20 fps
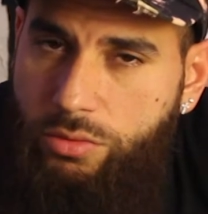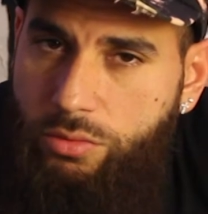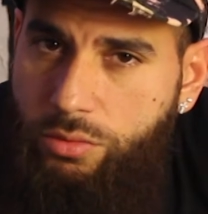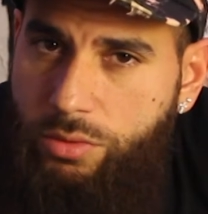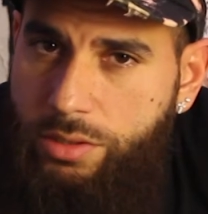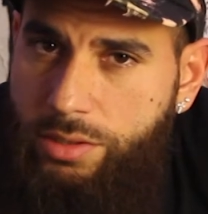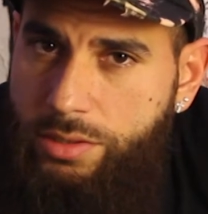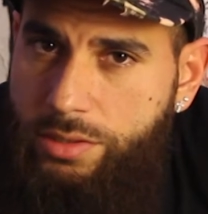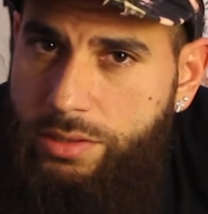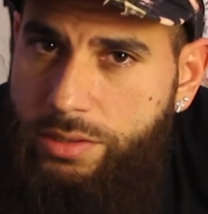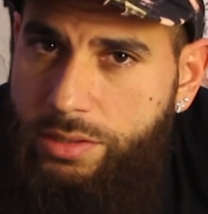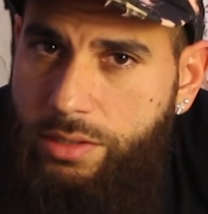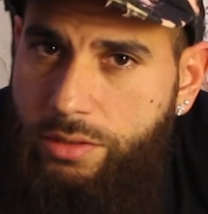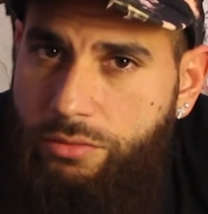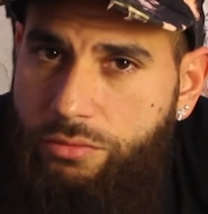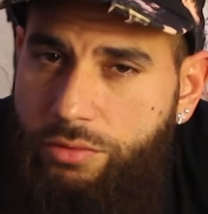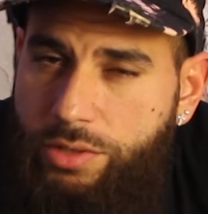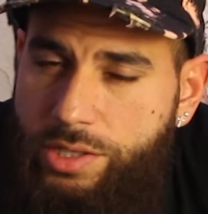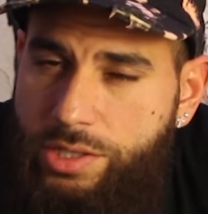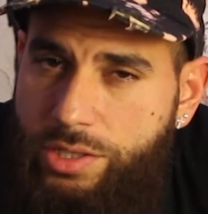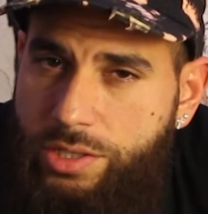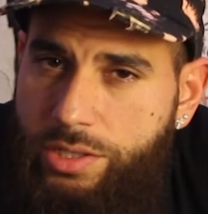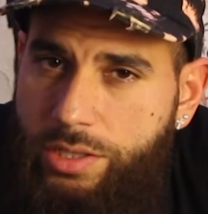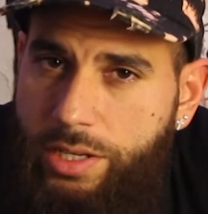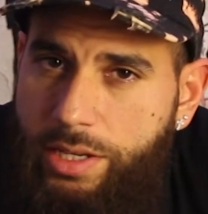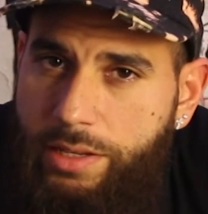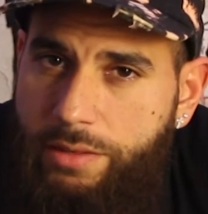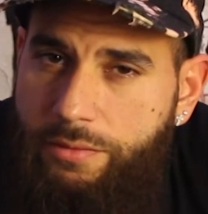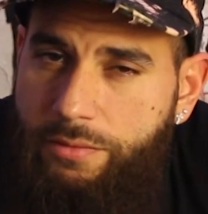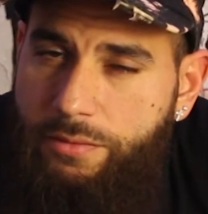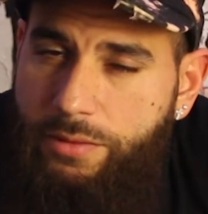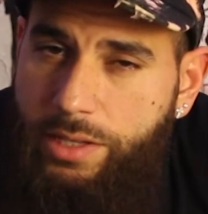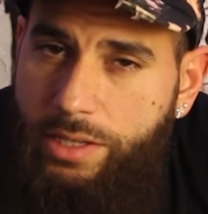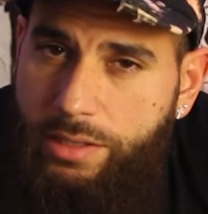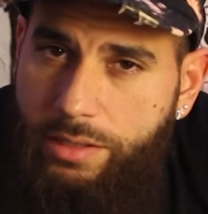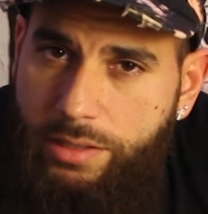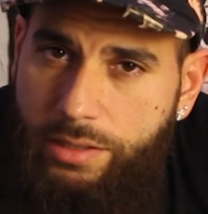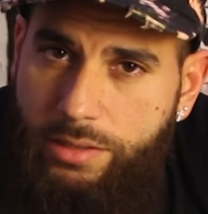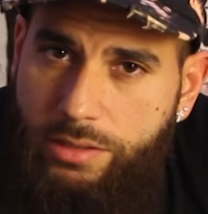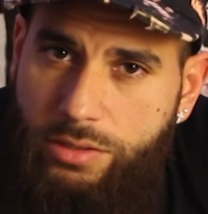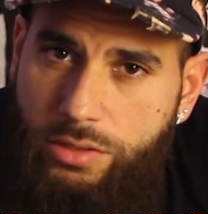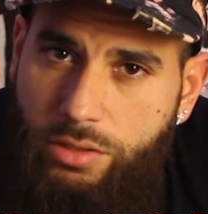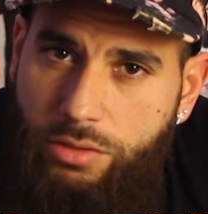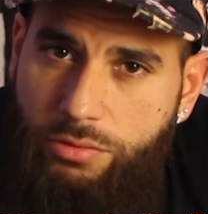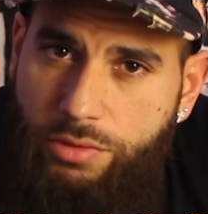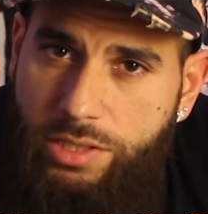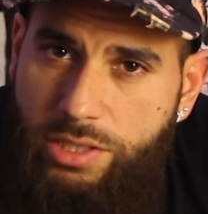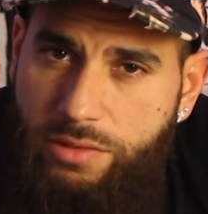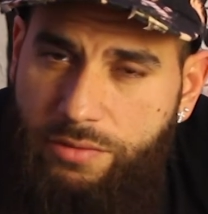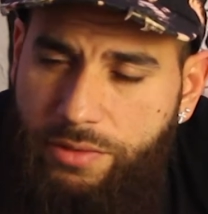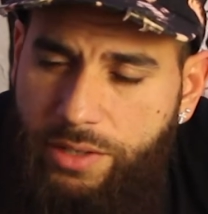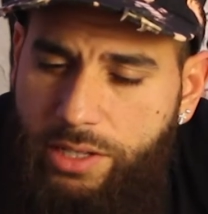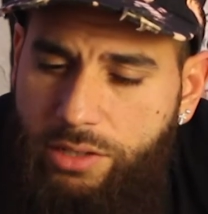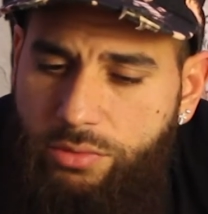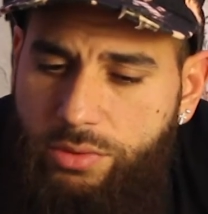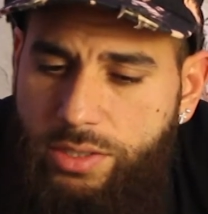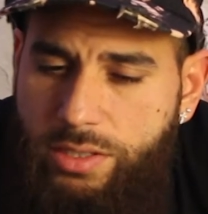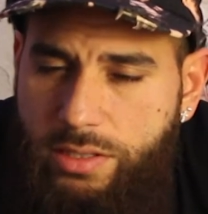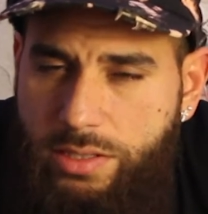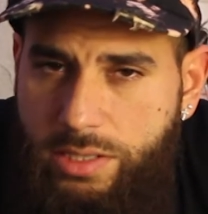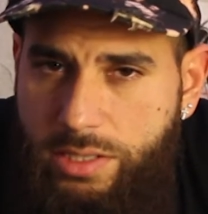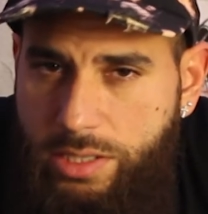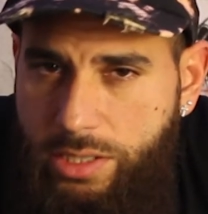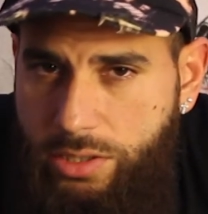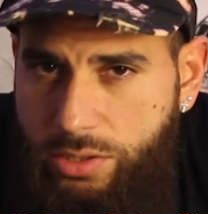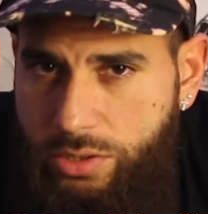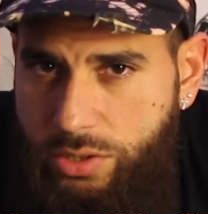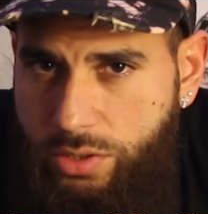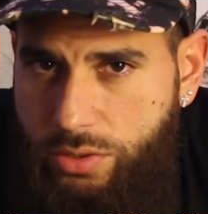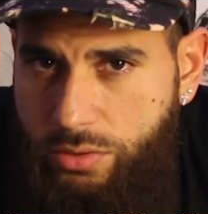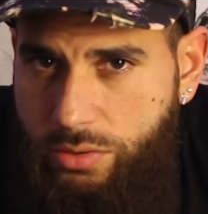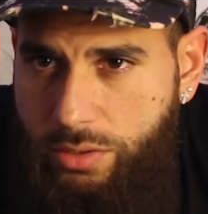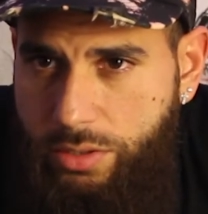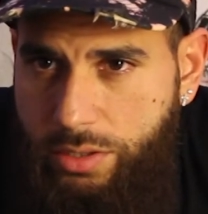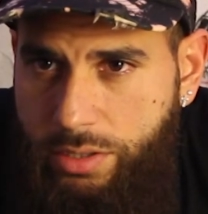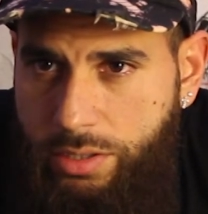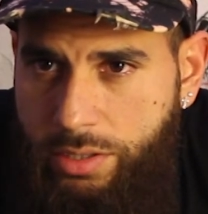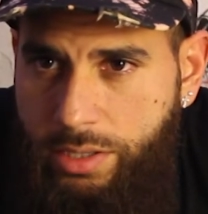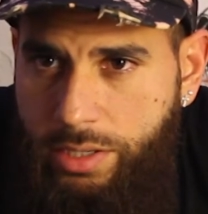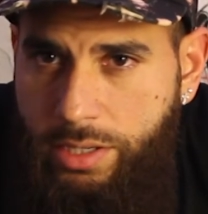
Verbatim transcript: was Rich and Faded. So Rich and Faded was a sneaker store.